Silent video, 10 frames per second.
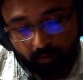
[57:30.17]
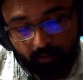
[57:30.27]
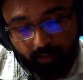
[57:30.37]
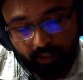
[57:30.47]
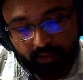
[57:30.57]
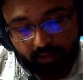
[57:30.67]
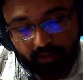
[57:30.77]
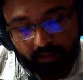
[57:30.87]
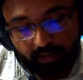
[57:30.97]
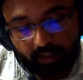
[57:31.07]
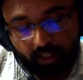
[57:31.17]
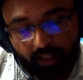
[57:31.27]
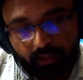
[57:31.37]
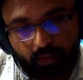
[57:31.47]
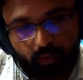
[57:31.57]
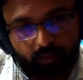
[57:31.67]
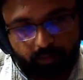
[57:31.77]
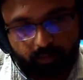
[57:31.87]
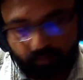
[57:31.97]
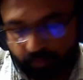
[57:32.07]
plus H2
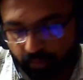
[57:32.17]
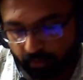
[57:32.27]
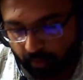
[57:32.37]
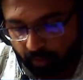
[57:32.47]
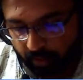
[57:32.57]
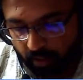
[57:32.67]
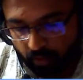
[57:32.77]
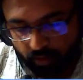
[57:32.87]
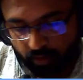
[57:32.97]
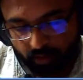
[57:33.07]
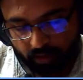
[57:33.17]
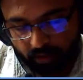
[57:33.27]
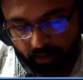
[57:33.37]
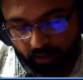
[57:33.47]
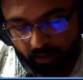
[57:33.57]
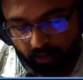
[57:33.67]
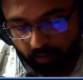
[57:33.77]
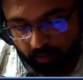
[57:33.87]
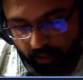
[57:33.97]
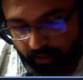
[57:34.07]
coming out
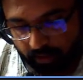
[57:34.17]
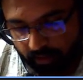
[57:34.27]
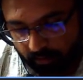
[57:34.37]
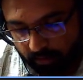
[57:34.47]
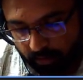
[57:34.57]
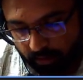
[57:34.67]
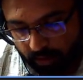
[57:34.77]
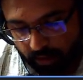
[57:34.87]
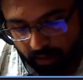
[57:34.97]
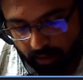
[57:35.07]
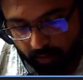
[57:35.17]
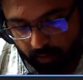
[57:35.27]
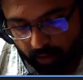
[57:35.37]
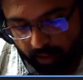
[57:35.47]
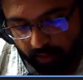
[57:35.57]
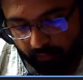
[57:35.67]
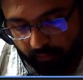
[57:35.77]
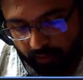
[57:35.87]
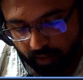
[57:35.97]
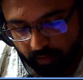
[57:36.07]
plus some 33.84
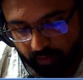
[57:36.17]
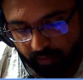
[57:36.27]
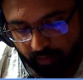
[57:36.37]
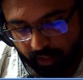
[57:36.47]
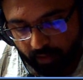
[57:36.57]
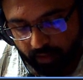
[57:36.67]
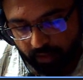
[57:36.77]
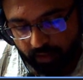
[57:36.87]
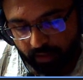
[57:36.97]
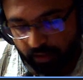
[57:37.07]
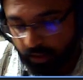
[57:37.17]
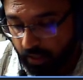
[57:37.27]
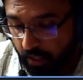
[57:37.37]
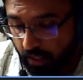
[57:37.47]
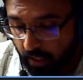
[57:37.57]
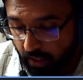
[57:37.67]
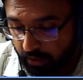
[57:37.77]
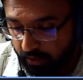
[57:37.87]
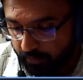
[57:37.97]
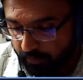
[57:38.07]
times of nitrogen released.
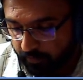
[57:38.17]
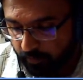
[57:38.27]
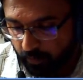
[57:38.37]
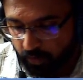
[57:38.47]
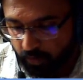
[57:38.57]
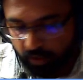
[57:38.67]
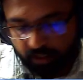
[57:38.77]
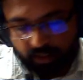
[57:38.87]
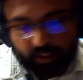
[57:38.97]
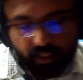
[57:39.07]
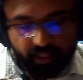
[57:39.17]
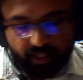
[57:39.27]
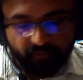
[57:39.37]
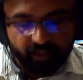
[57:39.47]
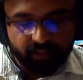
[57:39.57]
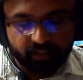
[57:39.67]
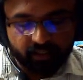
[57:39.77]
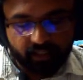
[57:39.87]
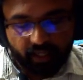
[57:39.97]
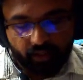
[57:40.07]
So this is the difference
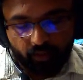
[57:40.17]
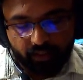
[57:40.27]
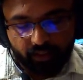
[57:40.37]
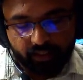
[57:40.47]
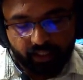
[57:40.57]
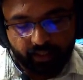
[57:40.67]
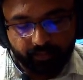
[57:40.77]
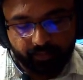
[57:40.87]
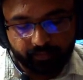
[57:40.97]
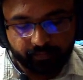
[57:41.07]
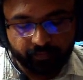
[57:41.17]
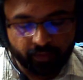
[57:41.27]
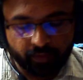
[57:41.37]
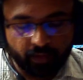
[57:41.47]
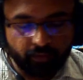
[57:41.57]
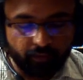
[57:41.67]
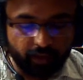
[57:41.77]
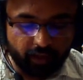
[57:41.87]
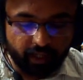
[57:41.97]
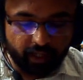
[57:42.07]
that you will see when you are
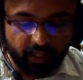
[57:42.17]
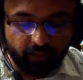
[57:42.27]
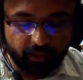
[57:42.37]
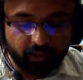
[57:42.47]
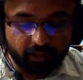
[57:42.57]
dealing with